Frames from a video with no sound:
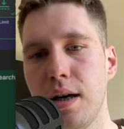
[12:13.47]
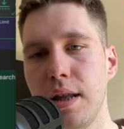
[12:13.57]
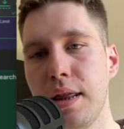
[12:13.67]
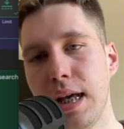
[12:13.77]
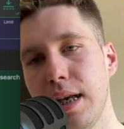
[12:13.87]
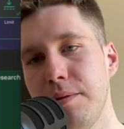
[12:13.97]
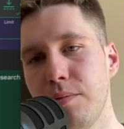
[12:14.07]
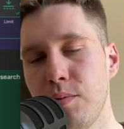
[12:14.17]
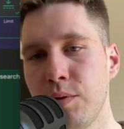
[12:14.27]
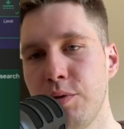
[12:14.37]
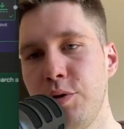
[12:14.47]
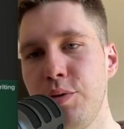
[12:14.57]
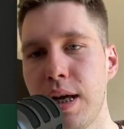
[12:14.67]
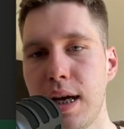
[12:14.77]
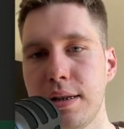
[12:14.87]
Then when we do
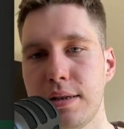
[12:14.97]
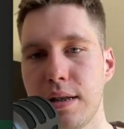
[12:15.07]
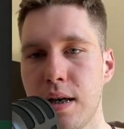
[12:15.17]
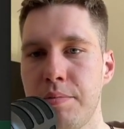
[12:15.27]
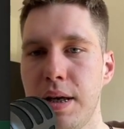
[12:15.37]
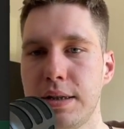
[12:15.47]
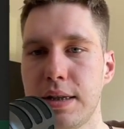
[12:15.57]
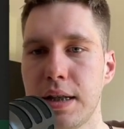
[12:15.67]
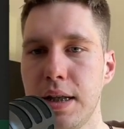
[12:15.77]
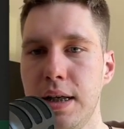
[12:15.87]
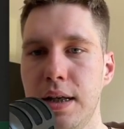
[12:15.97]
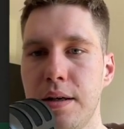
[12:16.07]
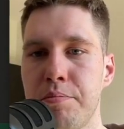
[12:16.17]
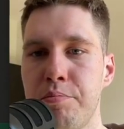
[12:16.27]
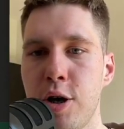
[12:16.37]
that, I basically
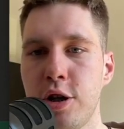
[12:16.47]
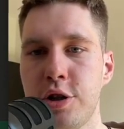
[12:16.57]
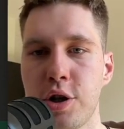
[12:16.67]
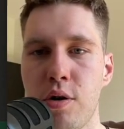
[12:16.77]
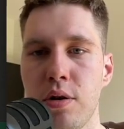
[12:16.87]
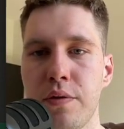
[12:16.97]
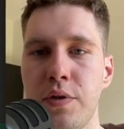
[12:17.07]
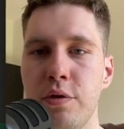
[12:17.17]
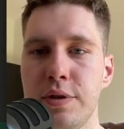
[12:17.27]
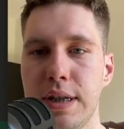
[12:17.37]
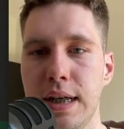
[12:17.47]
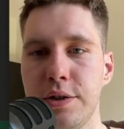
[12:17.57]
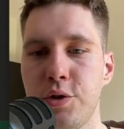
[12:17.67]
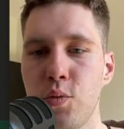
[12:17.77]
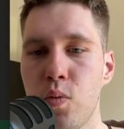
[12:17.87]
merge all of those
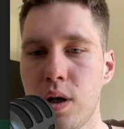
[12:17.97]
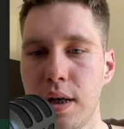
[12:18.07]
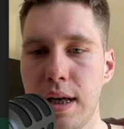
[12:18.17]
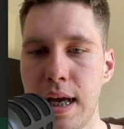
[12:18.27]
into one,